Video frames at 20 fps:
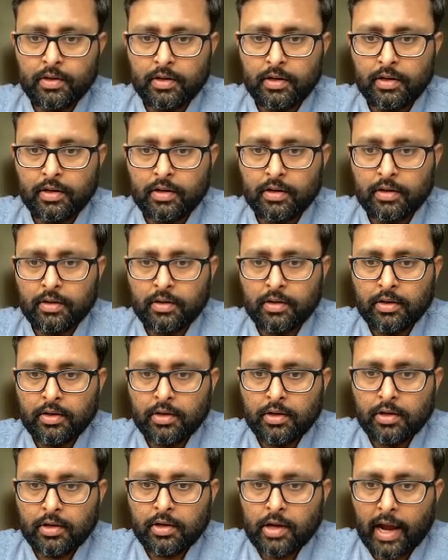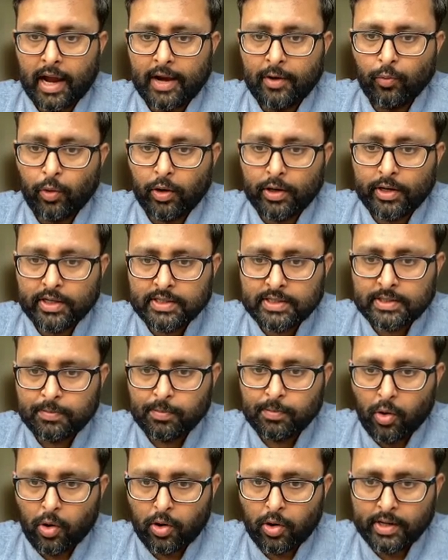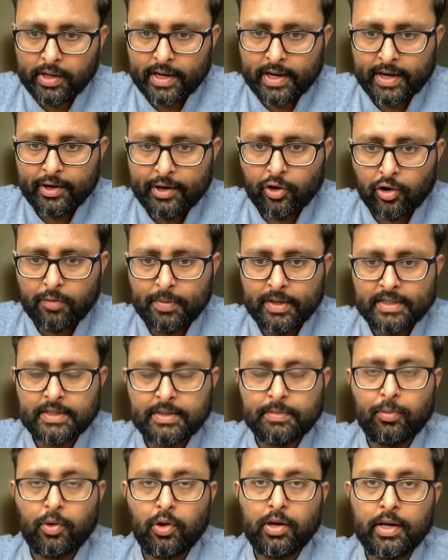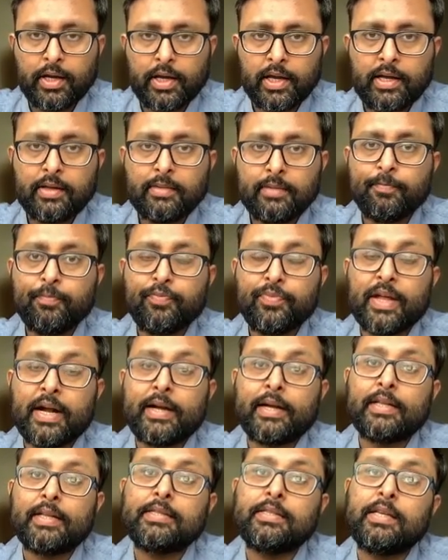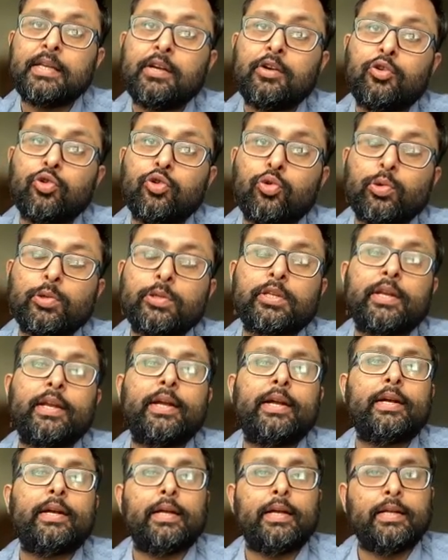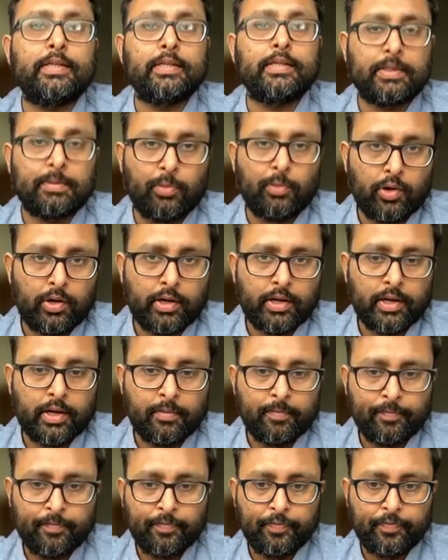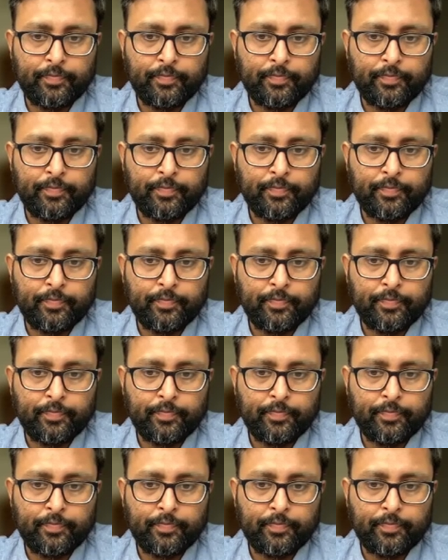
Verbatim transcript: Huh? And what is small k dot by small k? That is the growth rate in small k.